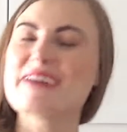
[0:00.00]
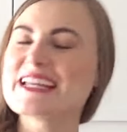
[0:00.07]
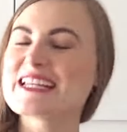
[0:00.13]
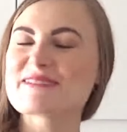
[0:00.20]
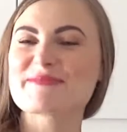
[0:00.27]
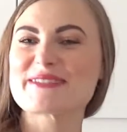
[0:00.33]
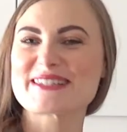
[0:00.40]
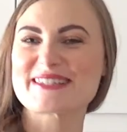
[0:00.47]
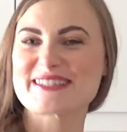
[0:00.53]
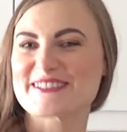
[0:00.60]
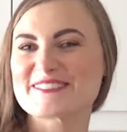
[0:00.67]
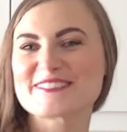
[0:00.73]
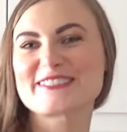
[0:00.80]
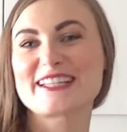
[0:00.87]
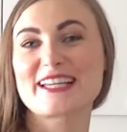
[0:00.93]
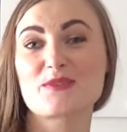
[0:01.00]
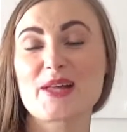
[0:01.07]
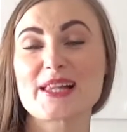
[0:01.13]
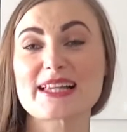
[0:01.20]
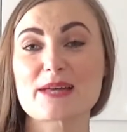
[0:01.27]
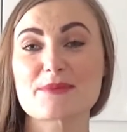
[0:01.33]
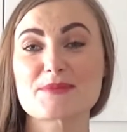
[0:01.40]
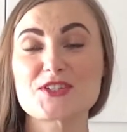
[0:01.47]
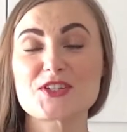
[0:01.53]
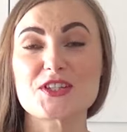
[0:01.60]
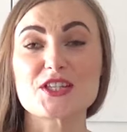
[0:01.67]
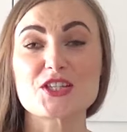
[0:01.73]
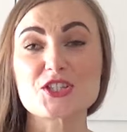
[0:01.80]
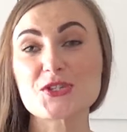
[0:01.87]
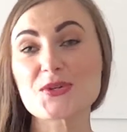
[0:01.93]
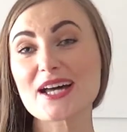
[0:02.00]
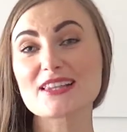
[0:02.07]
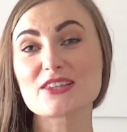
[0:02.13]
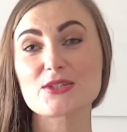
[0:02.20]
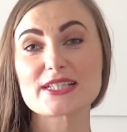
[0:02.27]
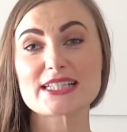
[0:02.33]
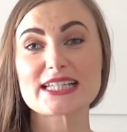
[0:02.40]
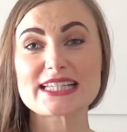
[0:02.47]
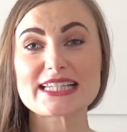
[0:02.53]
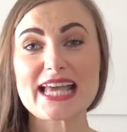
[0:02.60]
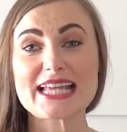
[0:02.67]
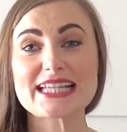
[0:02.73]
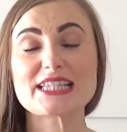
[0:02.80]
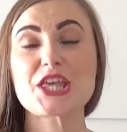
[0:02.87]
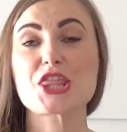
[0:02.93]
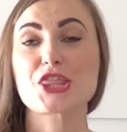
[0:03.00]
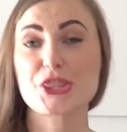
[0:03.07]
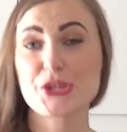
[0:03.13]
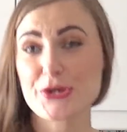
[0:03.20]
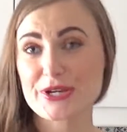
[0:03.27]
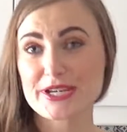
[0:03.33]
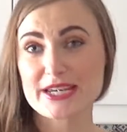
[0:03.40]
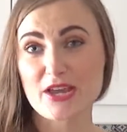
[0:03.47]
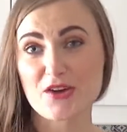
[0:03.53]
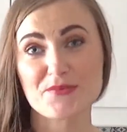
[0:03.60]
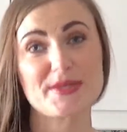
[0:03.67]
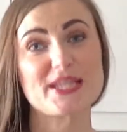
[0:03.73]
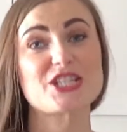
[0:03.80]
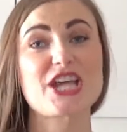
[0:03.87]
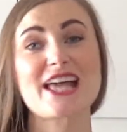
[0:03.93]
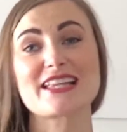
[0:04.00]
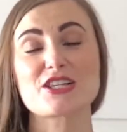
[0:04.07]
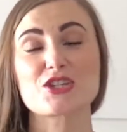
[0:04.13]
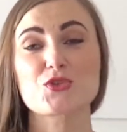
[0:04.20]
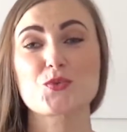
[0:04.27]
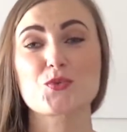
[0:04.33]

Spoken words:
My name is Ruta and welcome to the 293rd day of my challenge,